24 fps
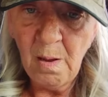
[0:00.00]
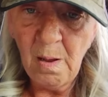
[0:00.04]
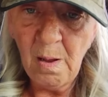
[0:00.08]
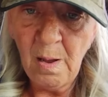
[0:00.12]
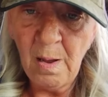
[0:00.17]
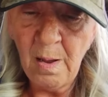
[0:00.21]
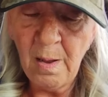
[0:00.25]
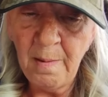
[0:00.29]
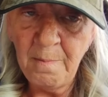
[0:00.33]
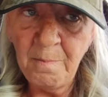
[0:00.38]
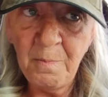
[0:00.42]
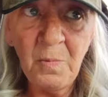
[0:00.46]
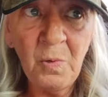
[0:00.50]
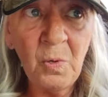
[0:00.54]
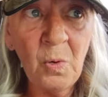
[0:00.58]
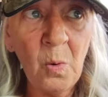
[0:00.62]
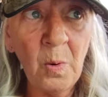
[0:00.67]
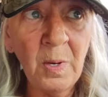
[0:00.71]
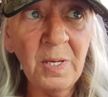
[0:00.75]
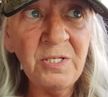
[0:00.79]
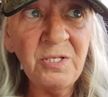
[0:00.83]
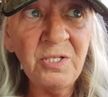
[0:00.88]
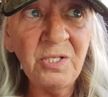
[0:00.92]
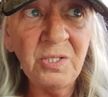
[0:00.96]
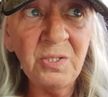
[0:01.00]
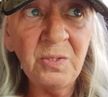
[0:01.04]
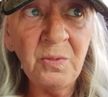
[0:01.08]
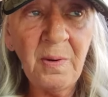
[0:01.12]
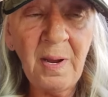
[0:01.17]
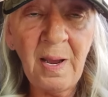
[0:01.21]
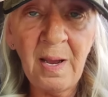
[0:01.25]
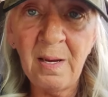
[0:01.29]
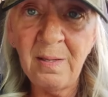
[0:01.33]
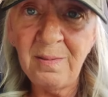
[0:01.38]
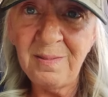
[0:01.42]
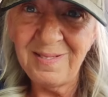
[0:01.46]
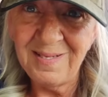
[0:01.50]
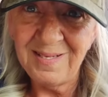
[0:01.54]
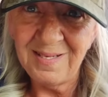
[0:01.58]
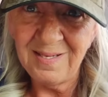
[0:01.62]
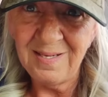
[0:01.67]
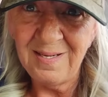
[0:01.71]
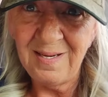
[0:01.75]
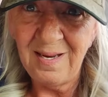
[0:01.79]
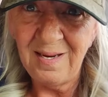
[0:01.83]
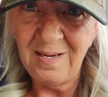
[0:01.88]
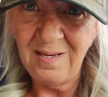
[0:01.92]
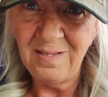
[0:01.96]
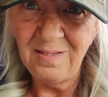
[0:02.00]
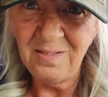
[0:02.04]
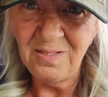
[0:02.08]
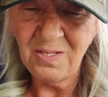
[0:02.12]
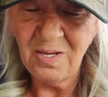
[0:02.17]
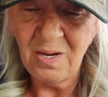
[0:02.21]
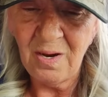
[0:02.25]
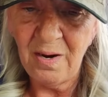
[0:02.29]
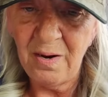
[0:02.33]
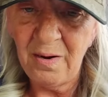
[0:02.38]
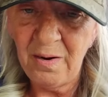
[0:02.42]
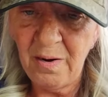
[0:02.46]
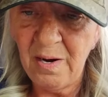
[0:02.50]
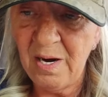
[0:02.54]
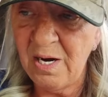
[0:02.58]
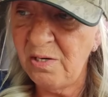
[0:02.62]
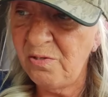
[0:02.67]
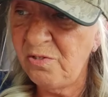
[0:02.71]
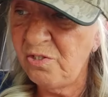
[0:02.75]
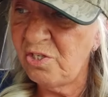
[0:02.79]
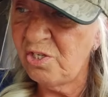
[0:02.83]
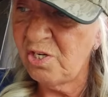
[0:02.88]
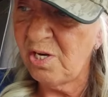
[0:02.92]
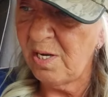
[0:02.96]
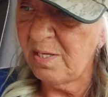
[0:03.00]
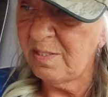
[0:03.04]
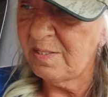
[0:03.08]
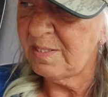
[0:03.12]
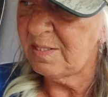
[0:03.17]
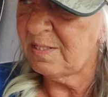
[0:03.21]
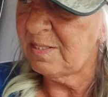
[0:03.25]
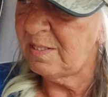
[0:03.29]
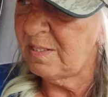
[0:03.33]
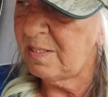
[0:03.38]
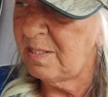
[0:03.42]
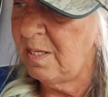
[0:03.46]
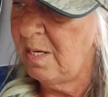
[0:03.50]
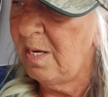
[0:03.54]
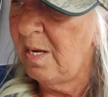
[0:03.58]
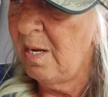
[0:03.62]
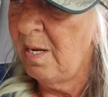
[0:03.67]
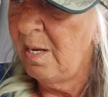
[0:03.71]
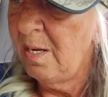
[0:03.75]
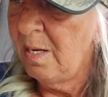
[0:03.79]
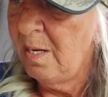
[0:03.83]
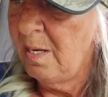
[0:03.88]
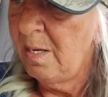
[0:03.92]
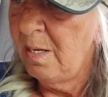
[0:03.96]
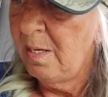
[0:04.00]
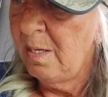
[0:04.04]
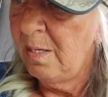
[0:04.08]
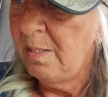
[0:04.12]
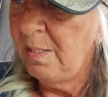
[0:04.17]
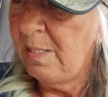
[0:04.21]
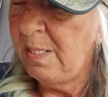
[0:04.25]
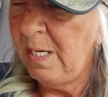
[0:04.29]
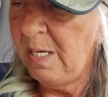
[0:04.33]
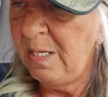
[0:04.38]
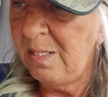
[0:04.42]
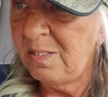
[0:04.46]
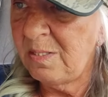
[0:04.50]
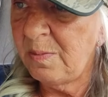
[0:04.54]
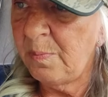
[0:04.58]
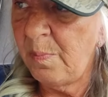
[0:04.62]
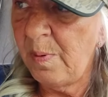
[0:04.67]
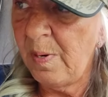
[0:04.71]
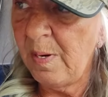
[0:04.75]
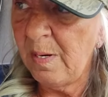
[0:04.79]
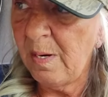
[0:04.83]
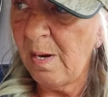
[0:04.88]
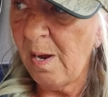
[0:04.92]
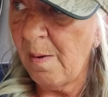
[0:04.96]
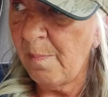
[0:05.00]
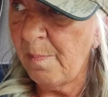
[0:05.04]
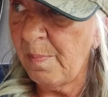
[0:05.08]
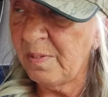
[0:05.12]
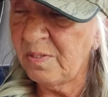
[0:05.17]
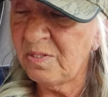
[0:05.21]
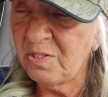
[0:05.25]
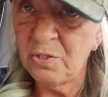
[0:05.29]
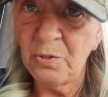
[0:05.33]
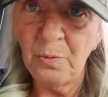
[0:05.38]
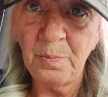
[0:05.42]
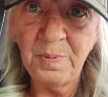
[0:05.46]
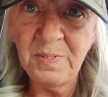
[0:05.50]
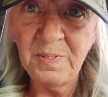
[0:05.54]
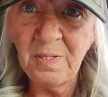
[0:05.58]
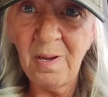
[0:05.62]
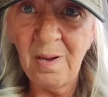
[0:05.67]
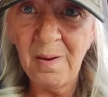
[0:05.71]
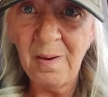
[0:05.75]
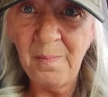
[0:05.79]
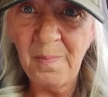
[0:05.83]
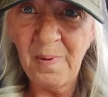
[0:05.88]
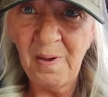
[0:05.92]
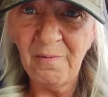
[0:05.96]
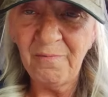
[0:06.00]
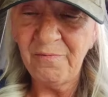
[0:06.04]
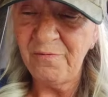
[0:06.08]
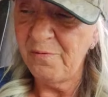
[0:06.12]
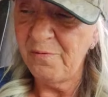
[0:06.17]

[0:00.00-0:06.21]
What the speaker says: I'm going to head to Canadian Tire. I just need to pick up a serpentine belt